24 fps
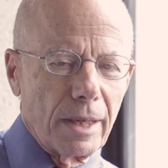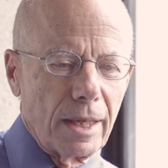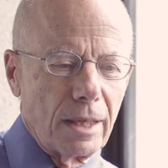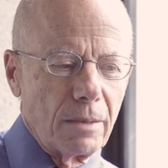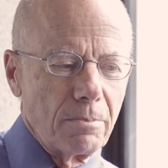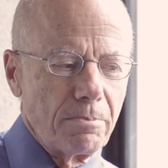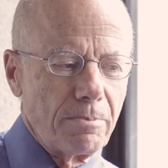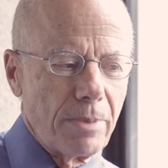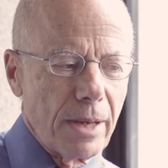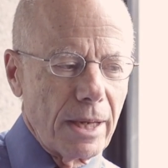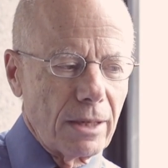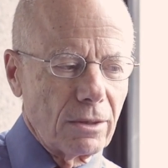And
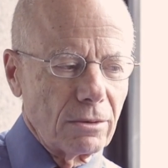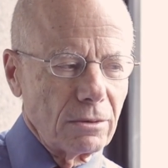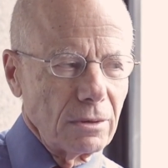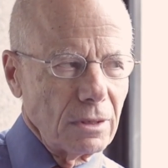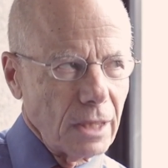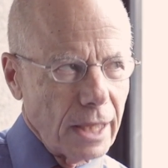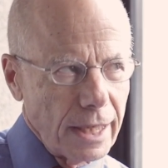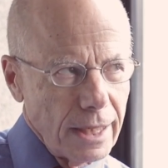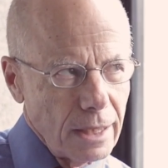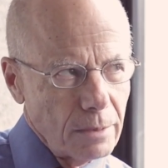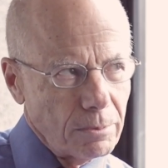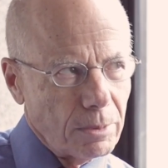a better
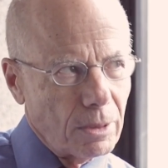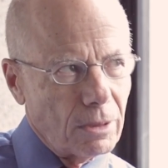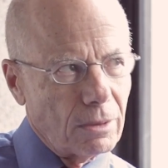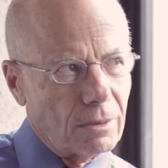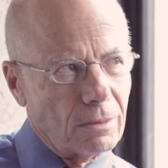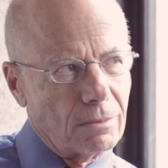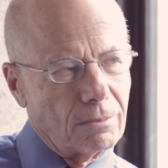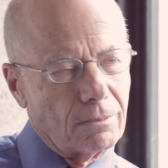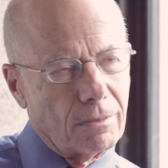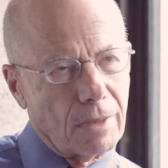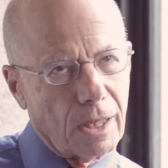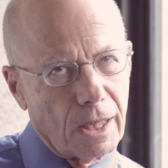
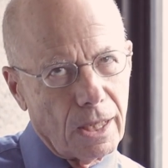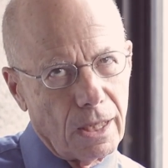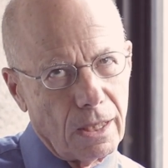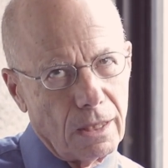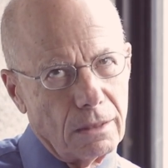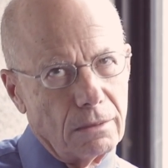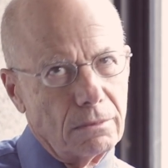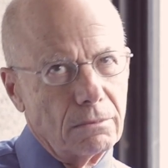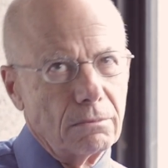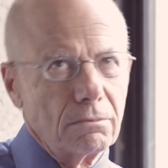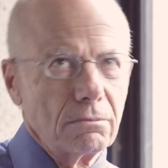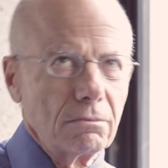label
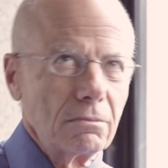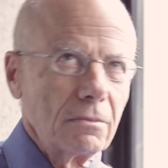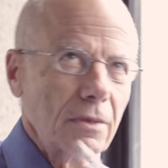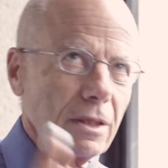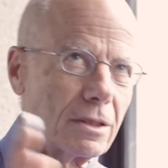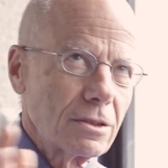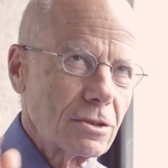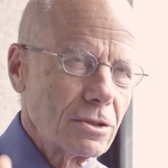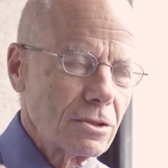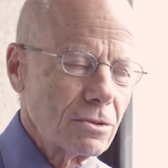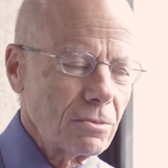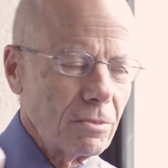might
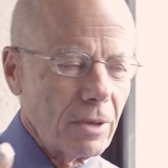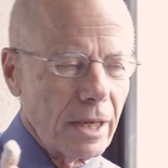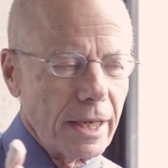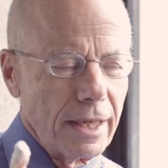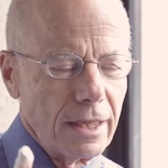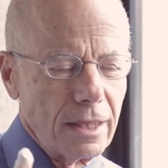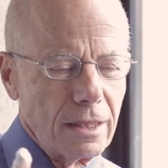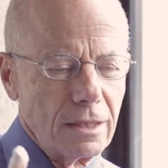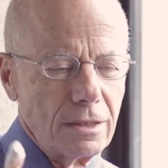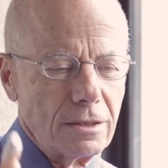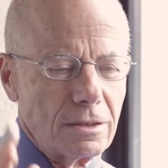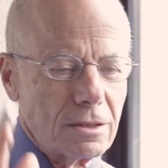
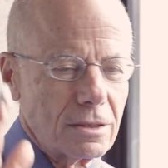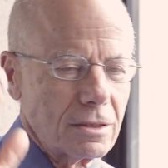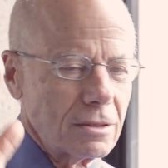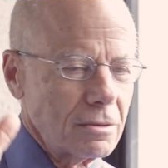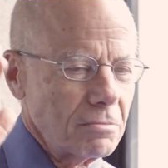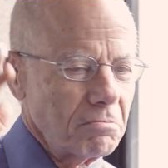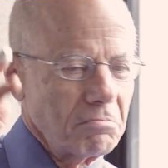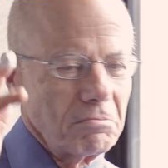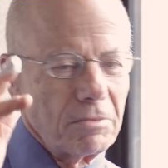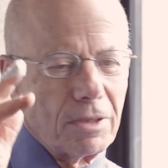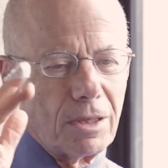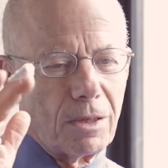assuage,
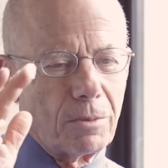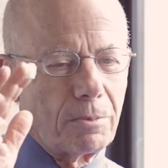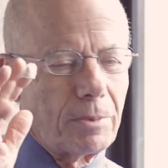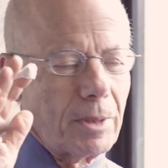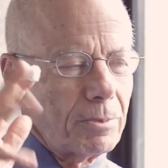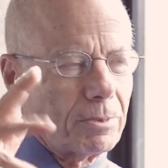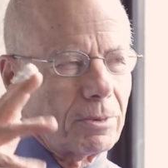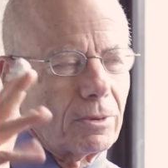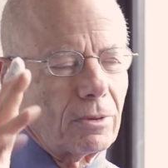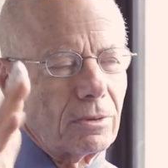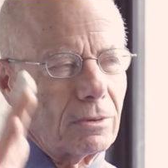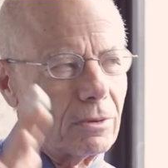
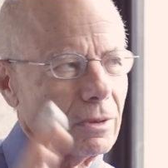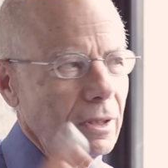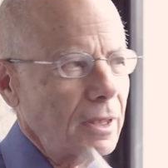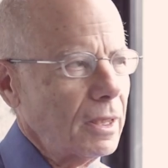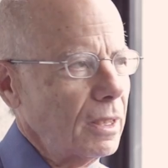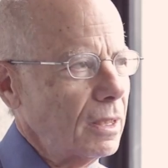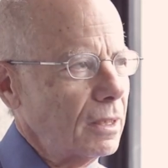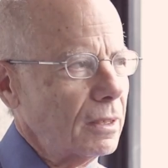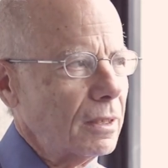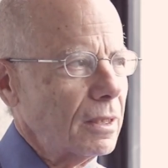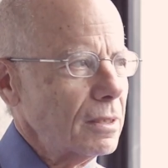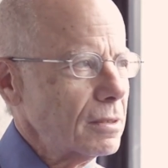people are
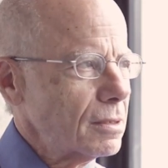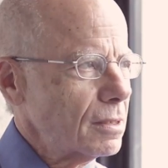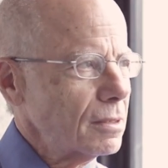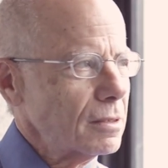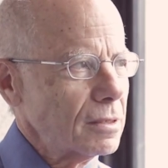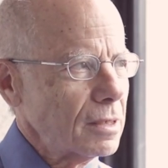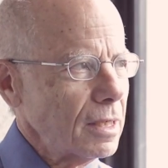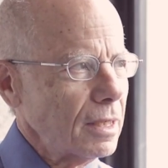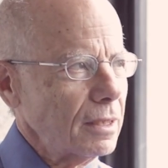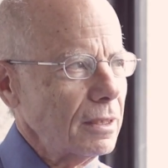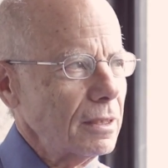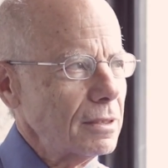looking at this
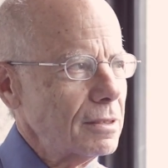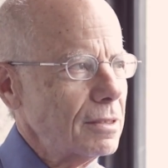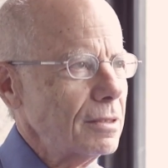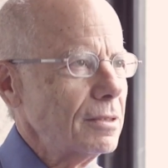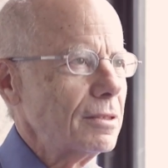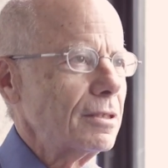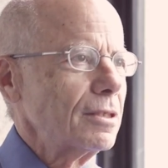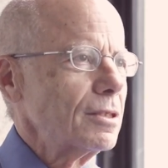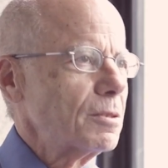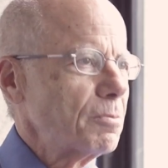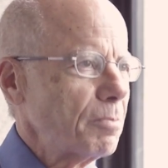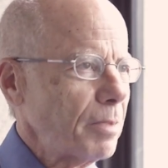and saying, this
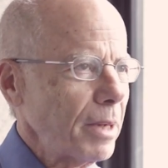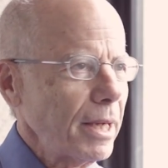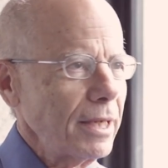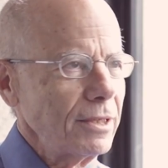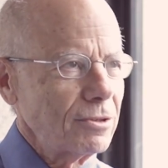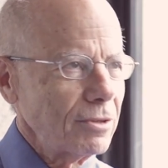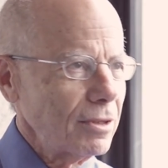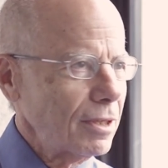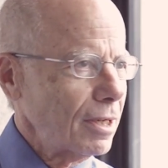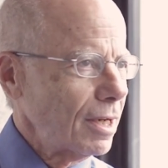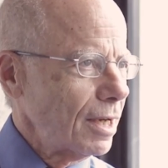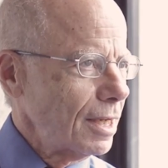is just
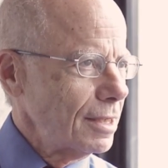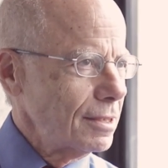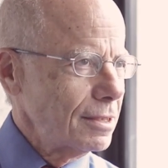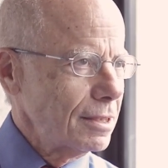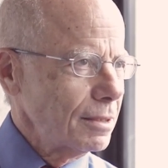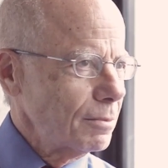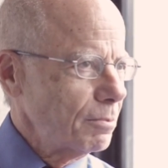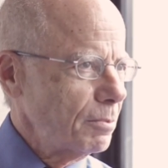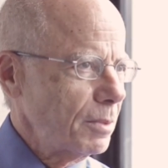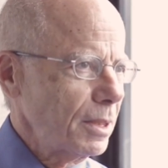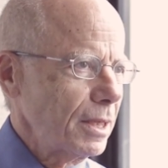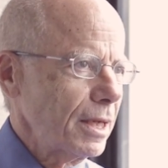
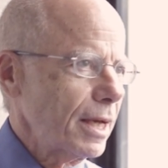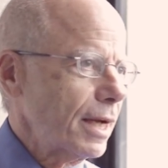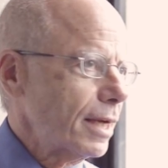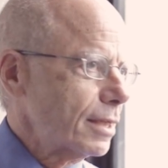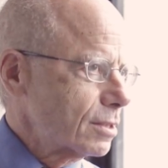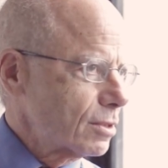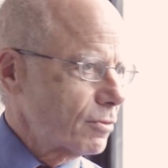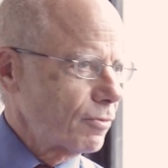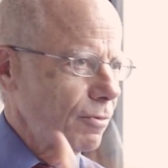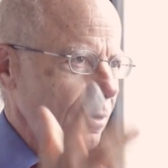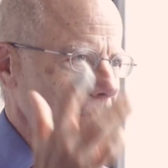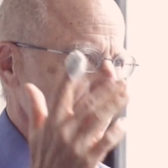patronizing
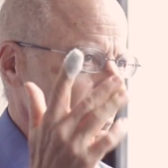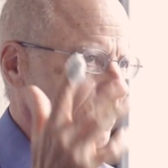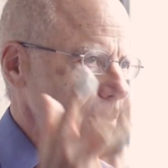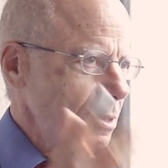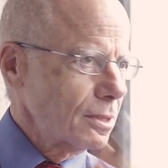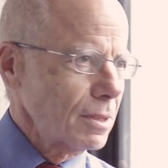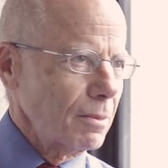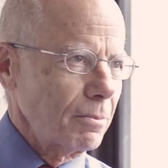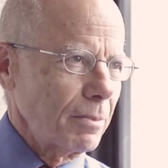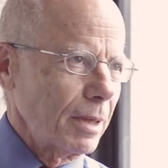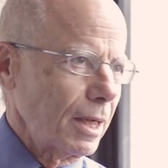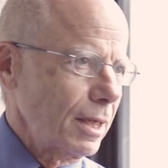BS from
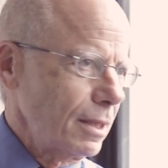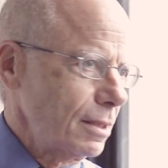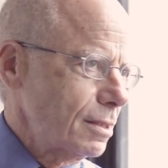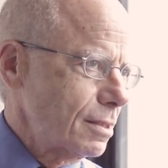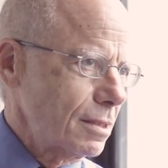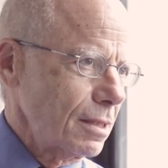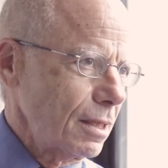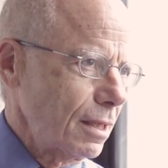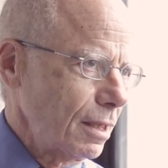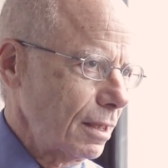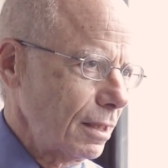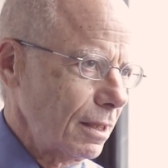somebody
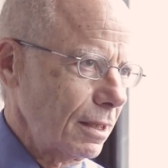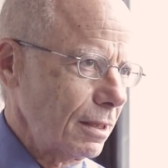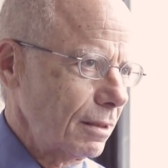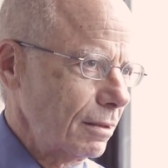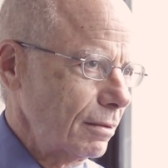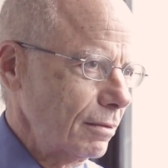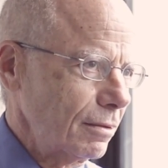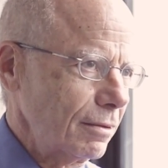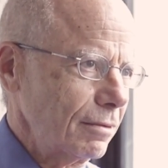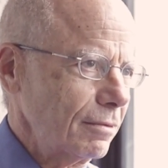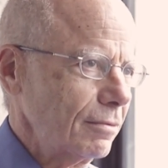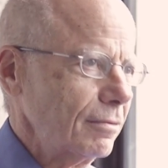sitting in,